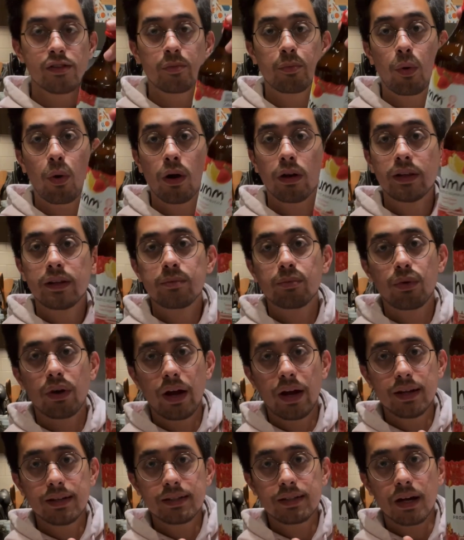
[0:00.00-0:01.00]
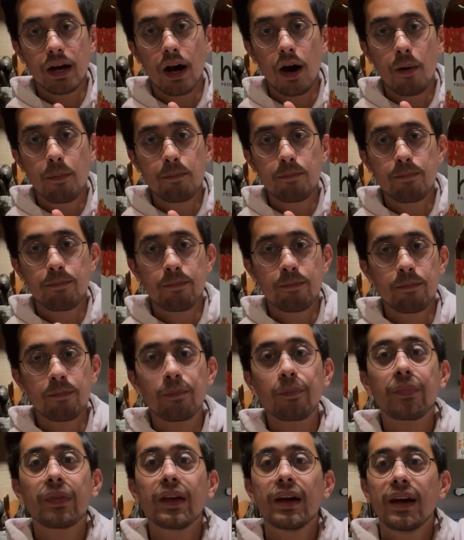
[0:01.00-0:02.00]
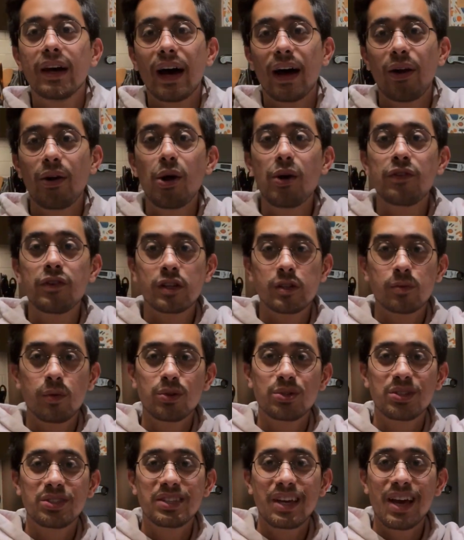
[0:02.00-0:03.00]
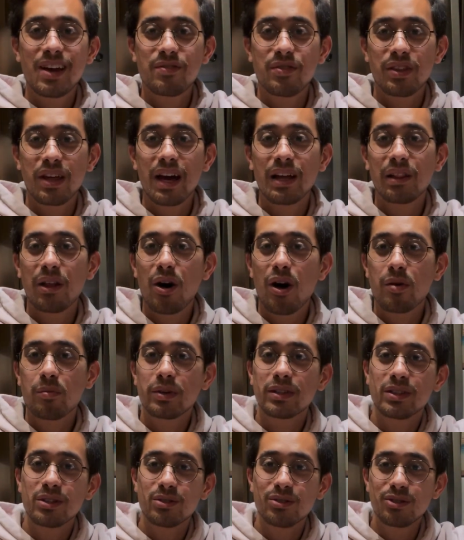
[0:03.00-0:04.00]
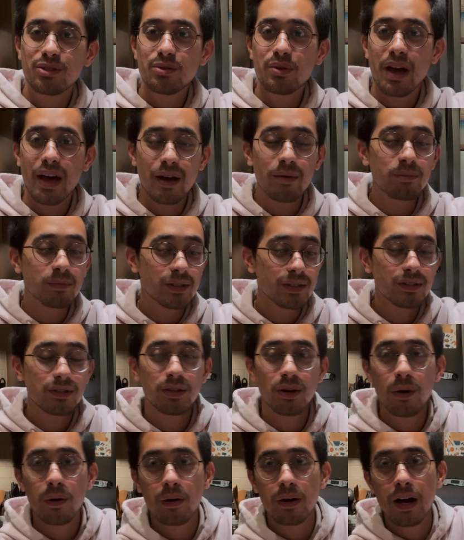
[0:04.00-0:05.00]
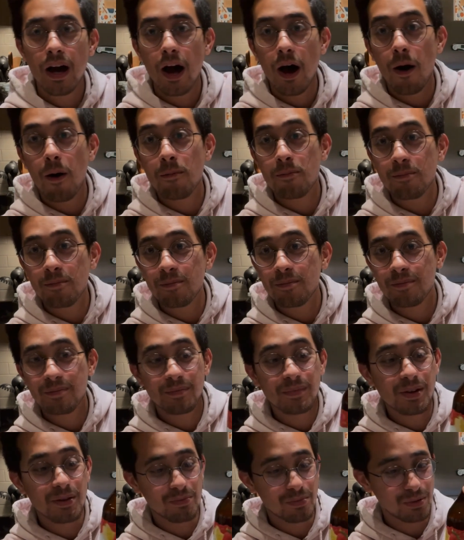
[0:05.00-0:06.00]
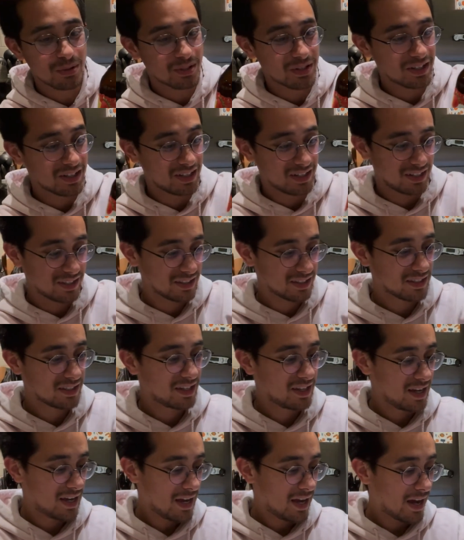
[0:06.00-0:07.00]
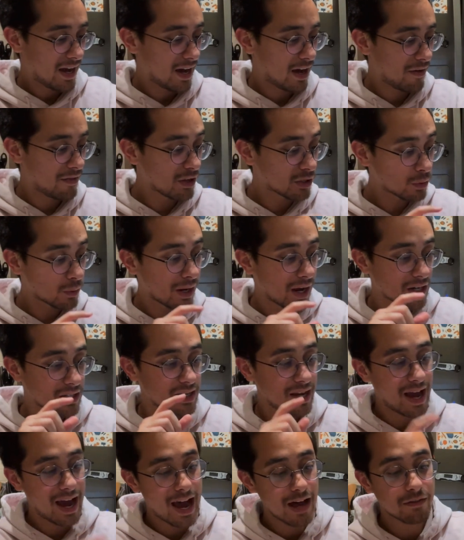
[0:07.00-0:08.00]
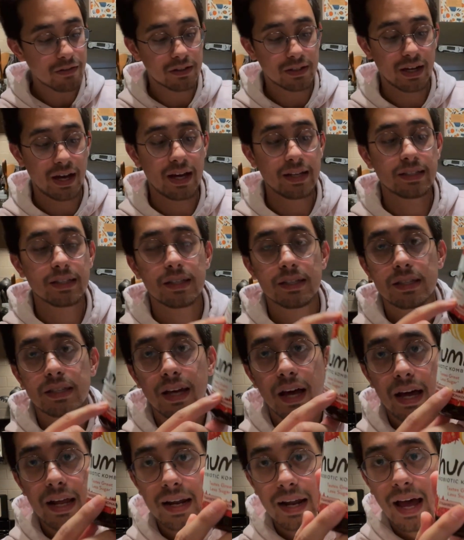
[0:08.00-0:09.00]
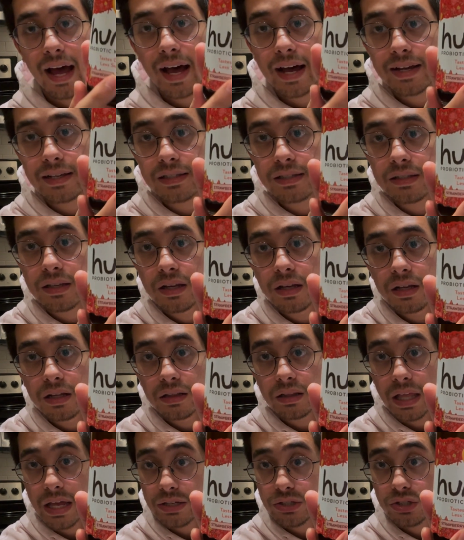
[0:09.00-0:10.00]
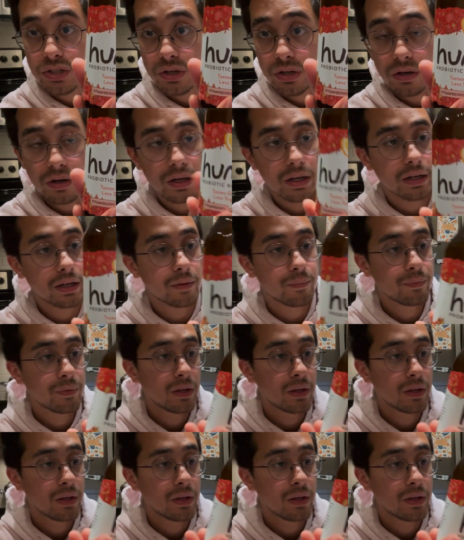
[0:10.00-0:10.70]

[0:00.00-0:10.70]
Portland brand, Hum. I don't know if you're supposed to say it for that long, but there's 2 M's, so Hum Kombucha it is. This one actually advertises that it has less sugar in it.